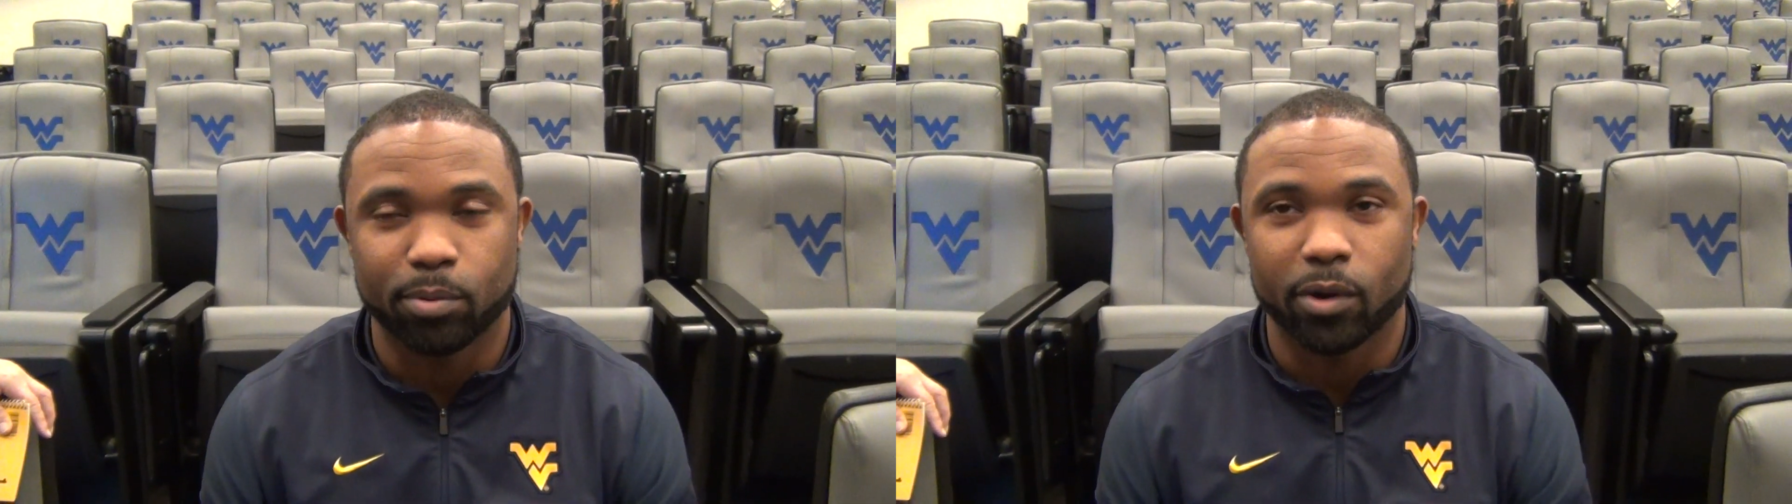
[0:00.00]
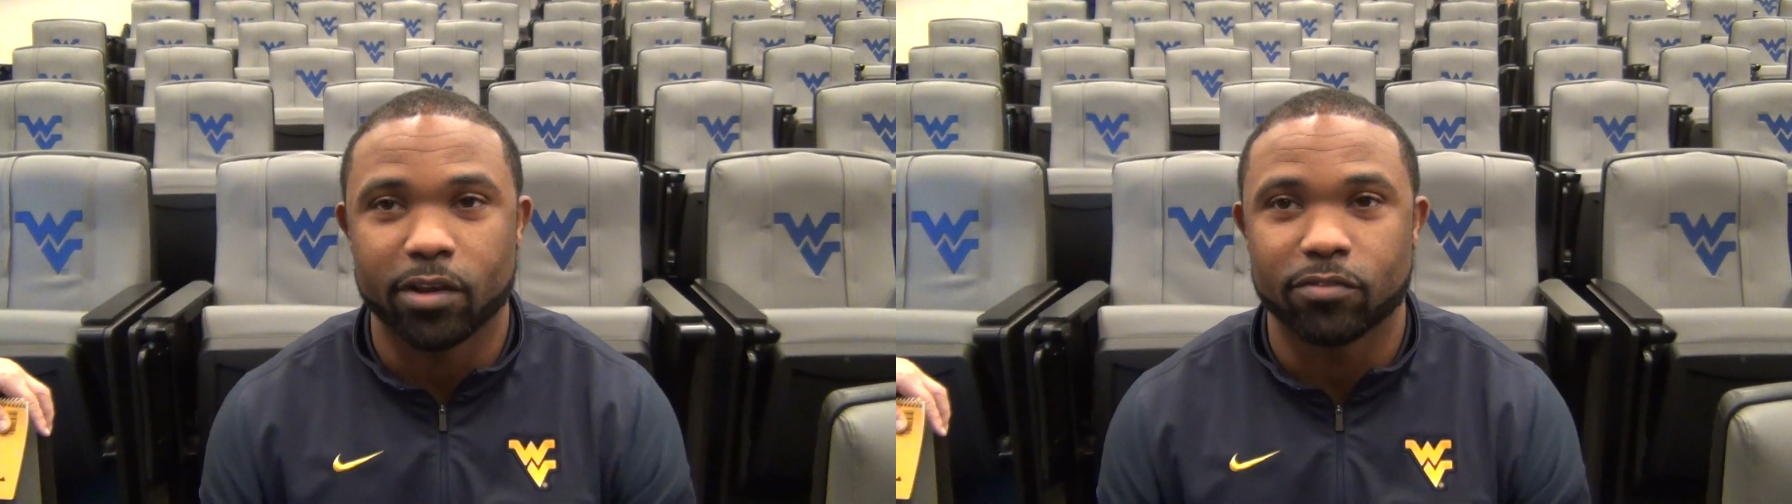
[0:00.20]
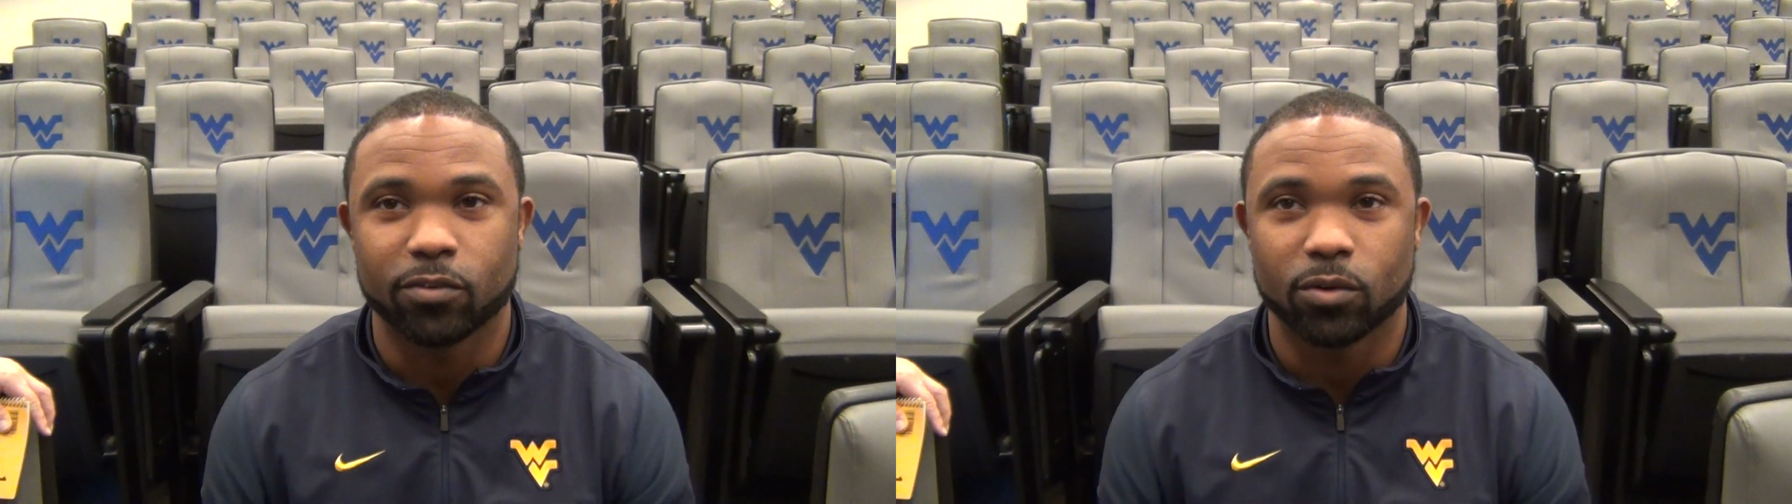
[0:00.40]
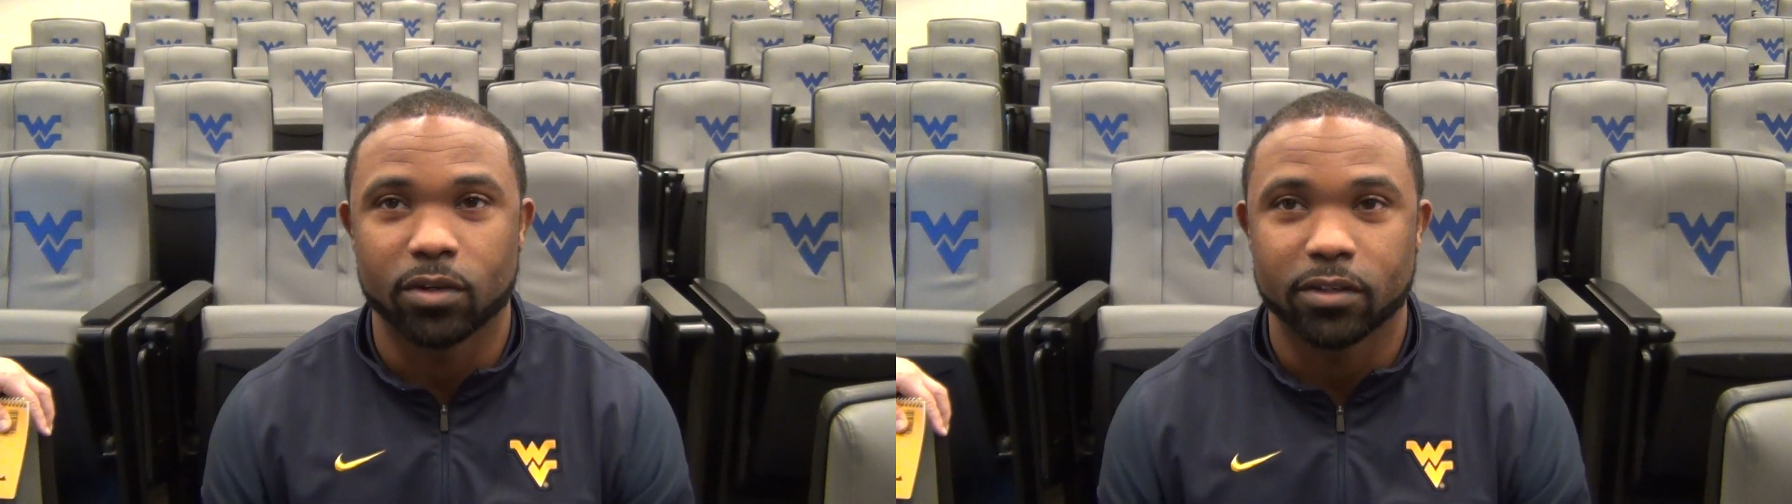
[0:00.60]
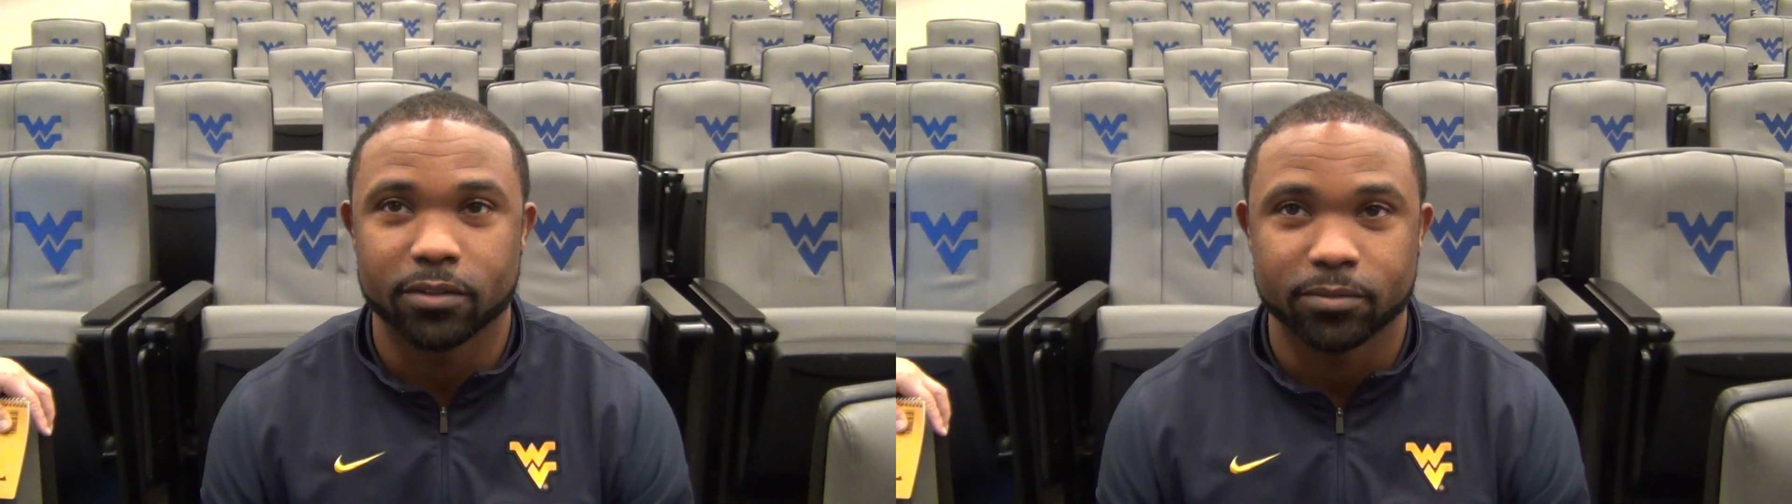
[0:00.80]
them. Pray
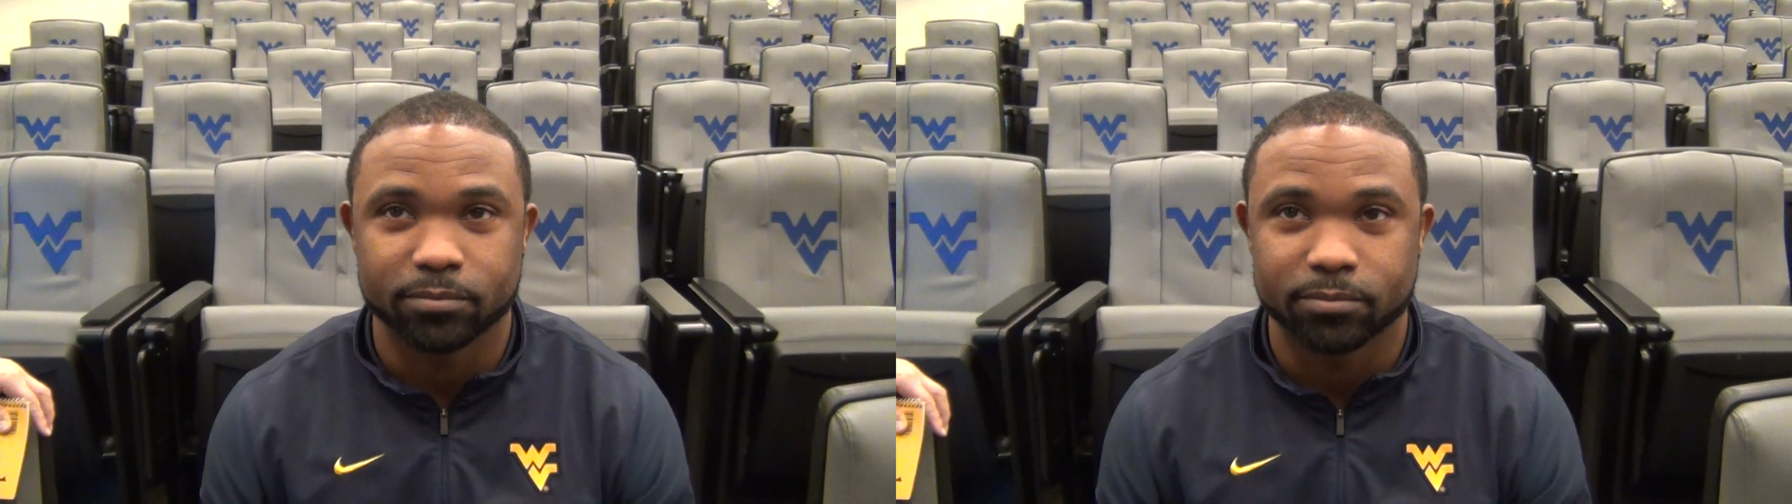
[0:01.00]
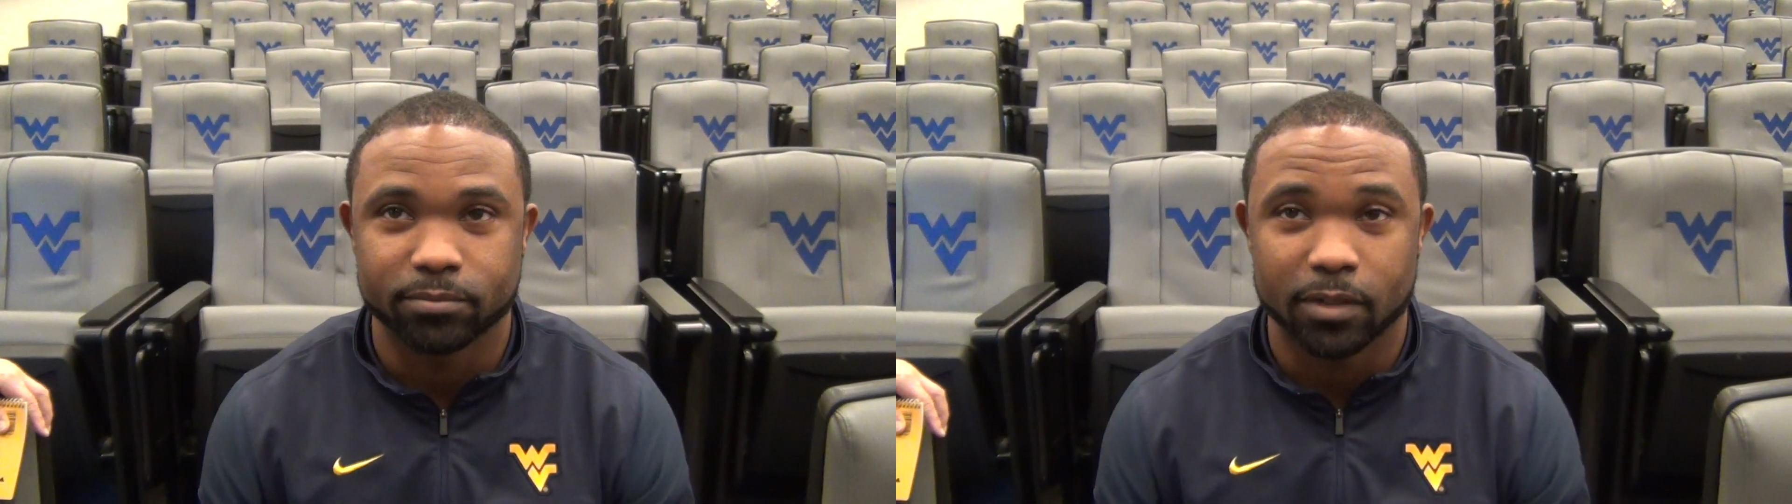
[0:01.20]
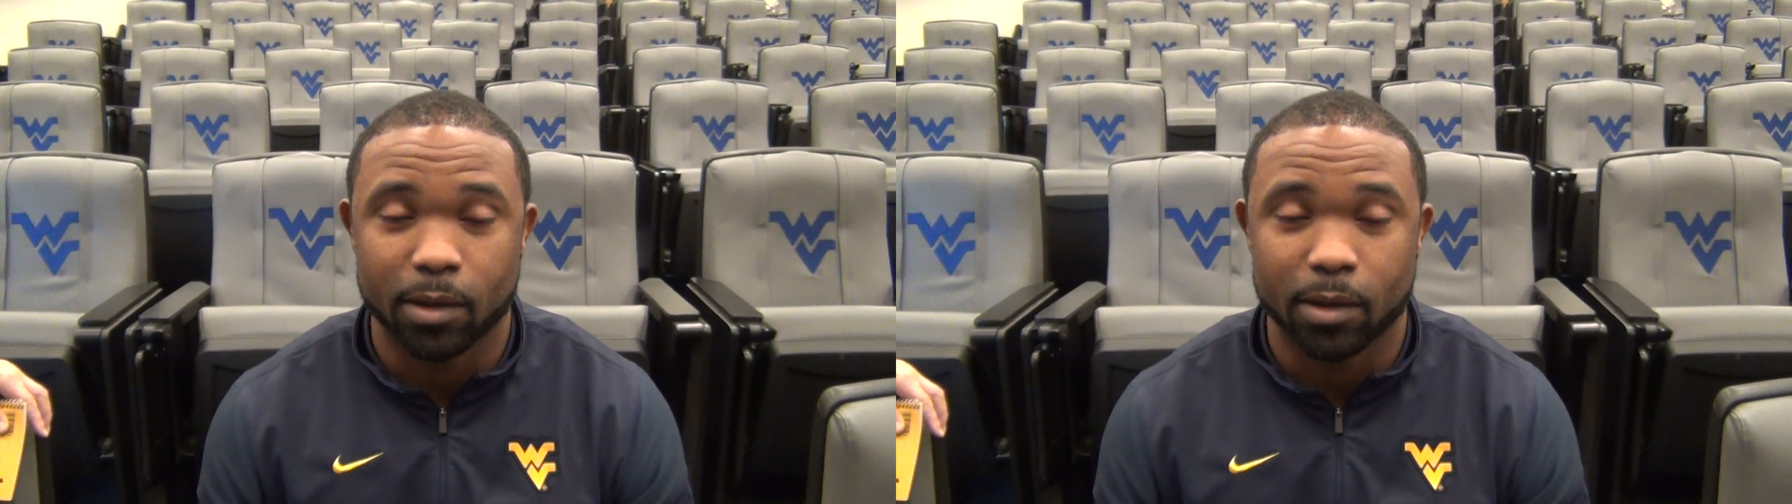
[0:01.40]
for it.